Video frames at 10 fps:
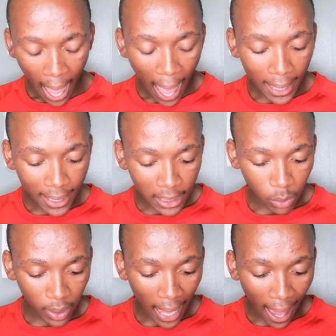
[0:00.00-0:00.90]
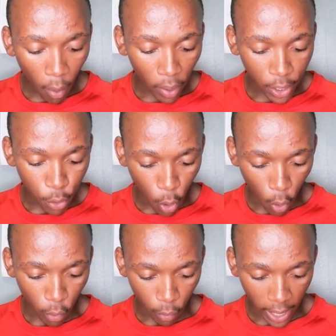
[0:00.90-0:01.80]
I guess what I want to
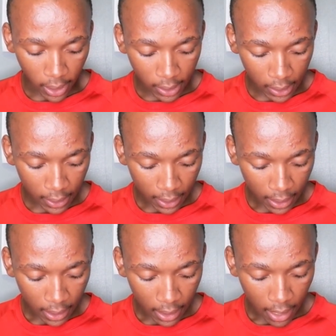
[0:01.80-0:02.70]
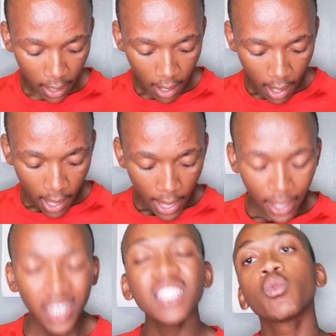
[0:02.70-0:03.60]
know, right,
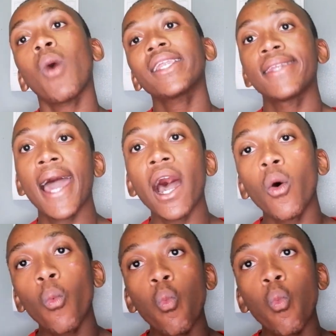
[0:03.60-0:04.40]
is what now?